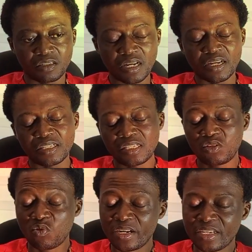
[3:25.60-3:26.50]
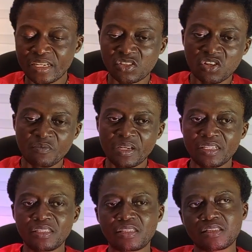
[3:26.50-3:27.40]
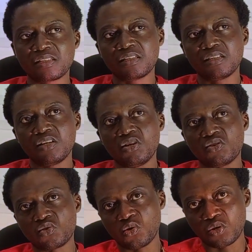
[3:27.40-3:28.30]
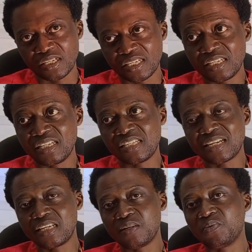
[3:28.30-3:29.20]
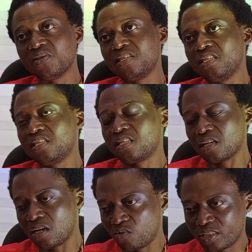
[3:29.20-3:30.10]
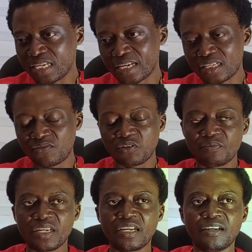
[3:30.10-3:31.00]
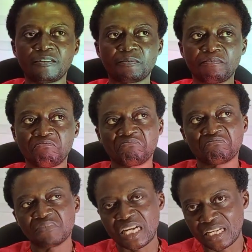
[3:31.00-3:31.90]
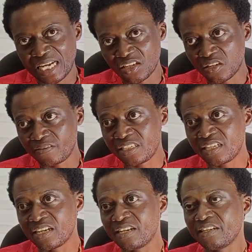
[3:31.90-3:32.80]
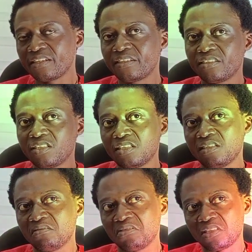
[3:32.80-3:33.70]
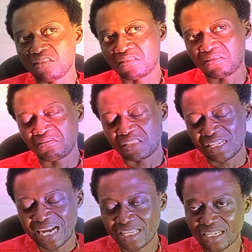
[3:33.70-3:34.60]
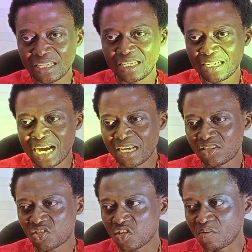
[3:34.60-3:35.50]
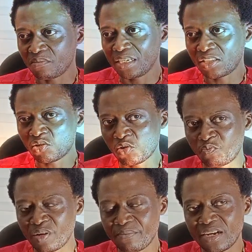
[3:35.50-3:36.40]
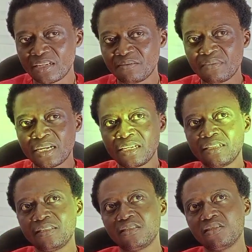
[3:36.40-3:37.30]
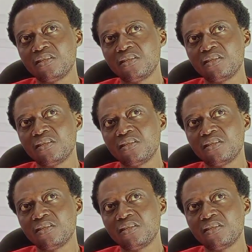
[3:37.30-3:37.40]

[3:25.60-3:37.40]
Yeah, he did 1 year installment. So he did the initial deposit, and we take it from there. At the end of the year, I think he has some little payment remaining,